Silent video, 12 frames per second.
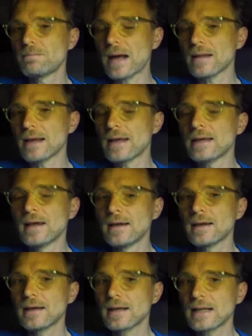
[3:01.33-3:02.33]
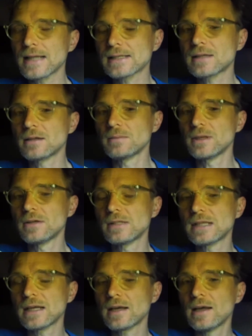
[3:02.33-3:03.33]
ballet, classical
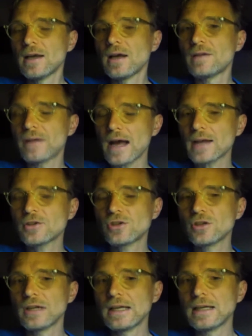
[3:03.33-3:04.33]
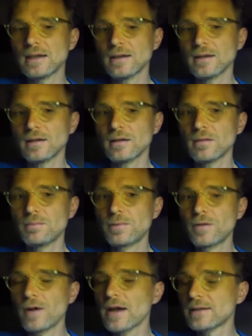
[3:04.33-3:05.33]
music have actually
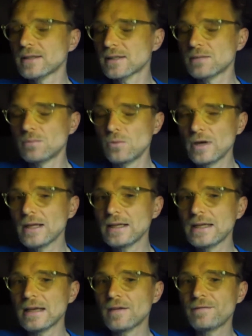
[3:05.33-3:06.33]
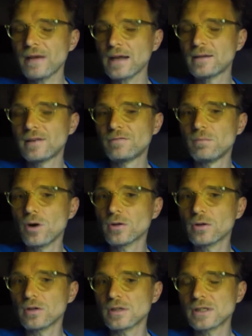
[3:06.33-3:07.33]
provided some really effective
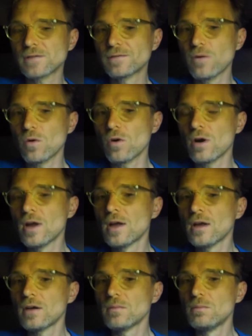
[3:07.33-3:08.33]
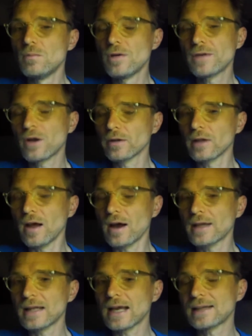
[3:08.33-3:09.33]
models for moving
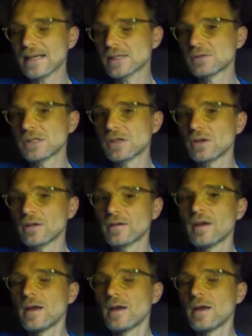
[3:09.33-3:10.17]
online and as a result